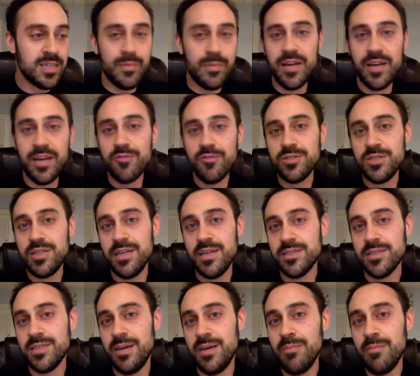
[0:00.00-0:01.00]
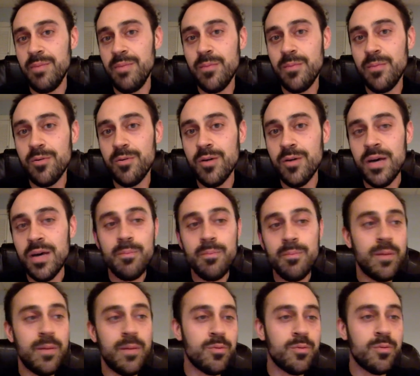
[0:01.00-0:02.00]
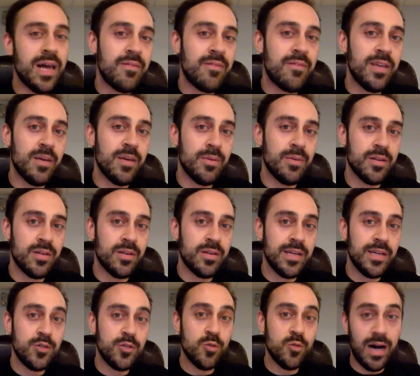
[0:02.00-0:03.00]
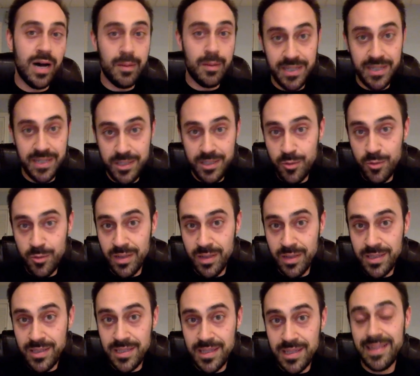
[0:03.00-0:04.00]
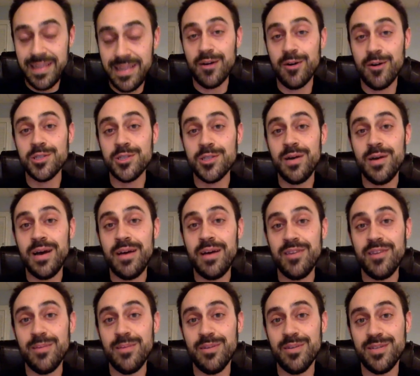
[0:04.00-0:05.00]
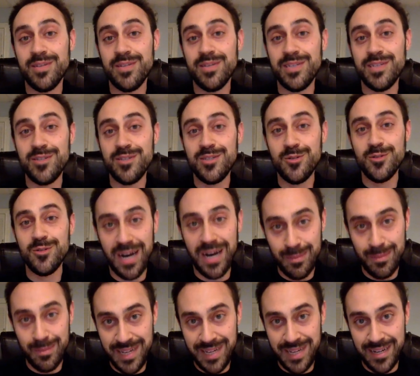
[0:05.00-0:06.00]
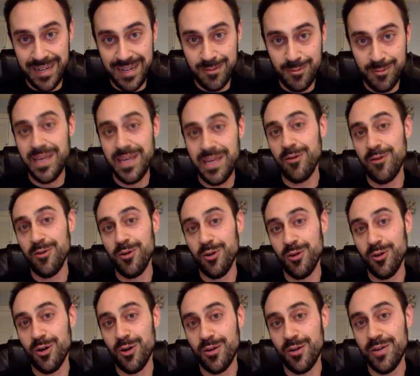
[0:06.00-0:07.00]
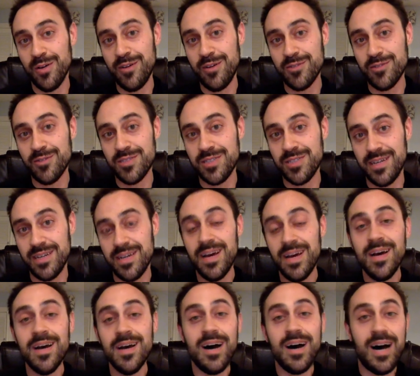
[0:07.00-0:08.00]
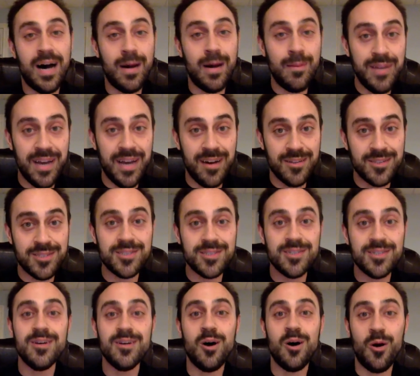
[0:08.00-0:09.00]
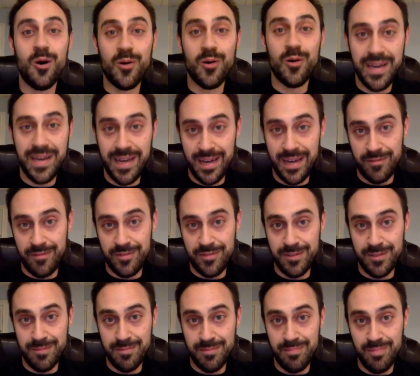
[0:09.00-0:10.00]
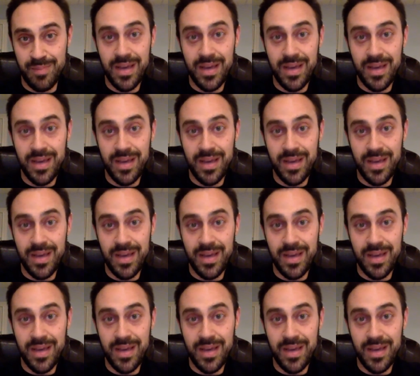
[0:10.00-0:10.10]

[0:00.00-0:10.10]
going to be interesting to some people, people have the ability to opt into a list, and they also have the ability to opt out when they are no longer interested. Opt-outs are a gift.